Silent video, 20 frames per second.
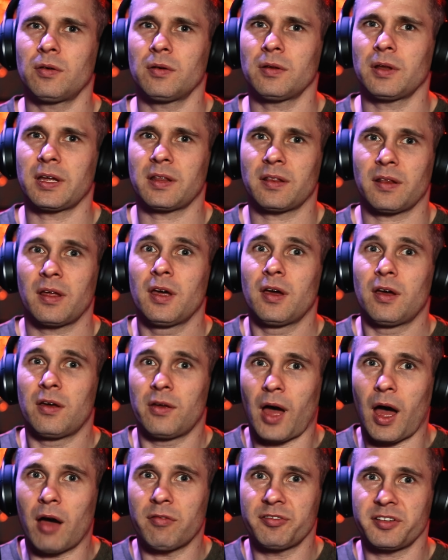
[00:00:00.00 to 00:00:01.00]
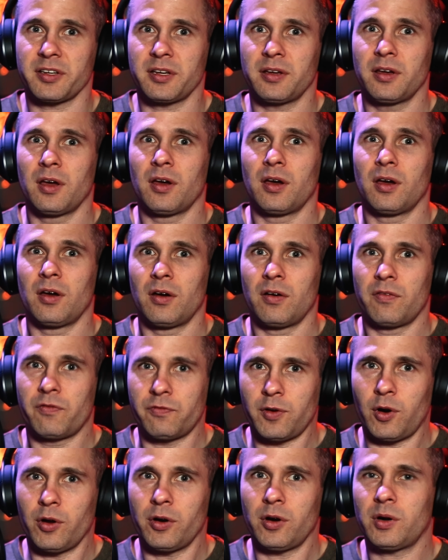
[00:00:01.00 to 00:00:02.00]
like obviously
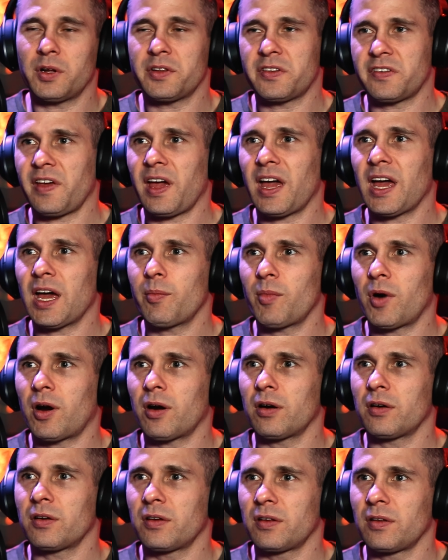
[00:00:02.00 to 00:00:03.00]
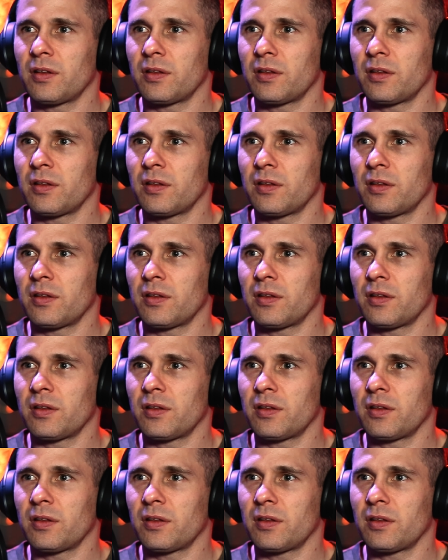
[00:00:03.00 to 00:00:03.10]
Frodo and Sam are